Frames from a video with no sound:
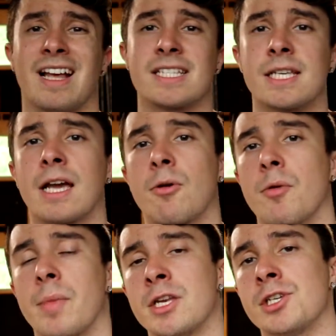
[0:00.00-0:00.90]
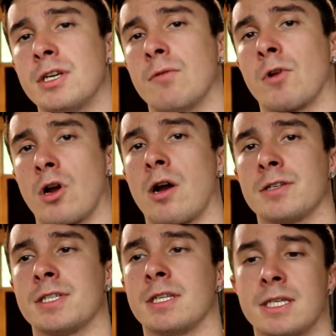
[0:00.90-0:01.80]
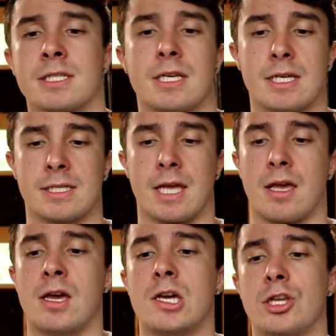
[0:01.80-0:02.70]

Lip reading: Last thing I wanna mention in regards to this is that